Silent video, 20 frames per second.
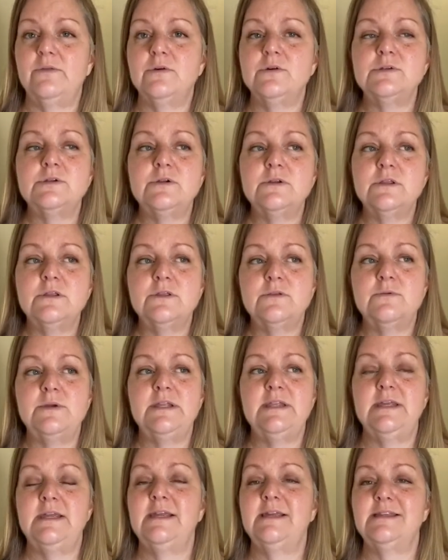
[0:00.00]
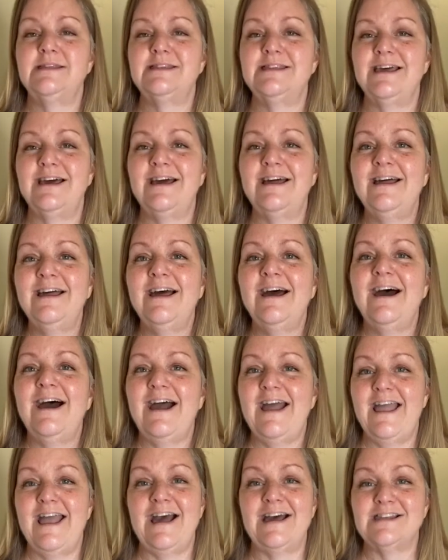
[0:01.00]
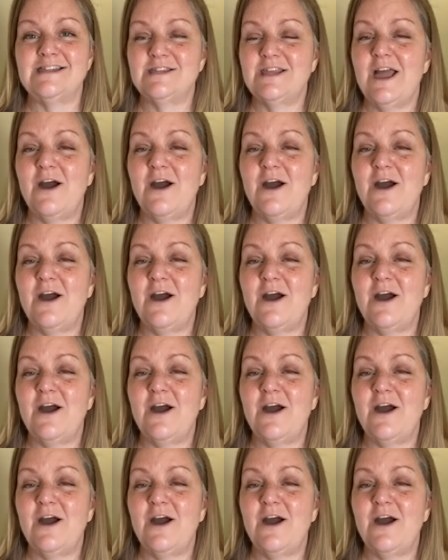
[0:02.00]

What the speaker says: Those are the 3 things that I ask.